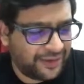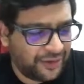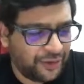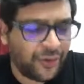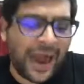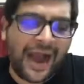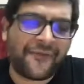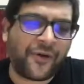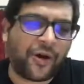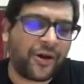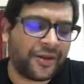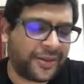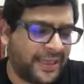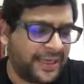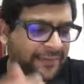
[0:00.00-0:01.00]
You have,
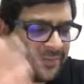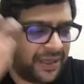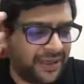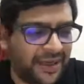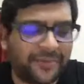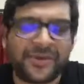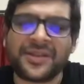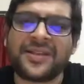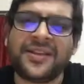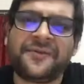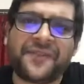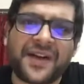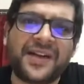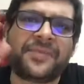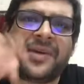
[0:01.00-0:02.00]
see, Namrata, the
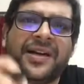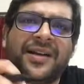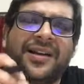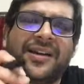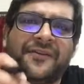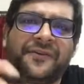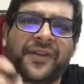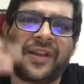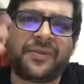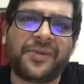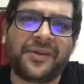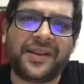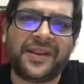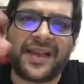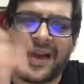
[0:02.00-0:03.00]
fundamental difference
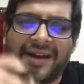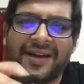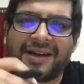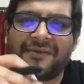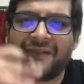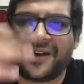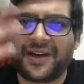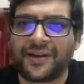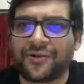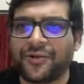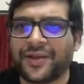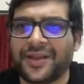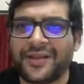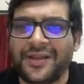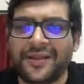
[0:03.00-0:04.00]
between the Handa Ka Funda
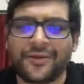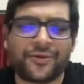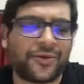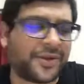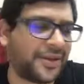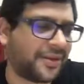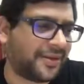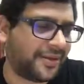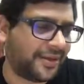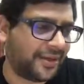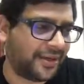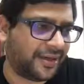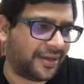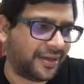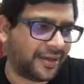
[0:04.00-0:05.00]
course and these courses
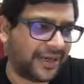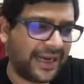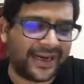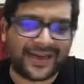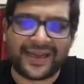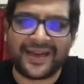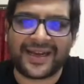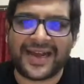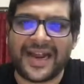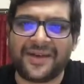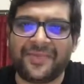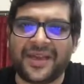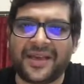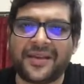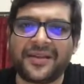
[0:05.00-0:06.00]
at Unacademy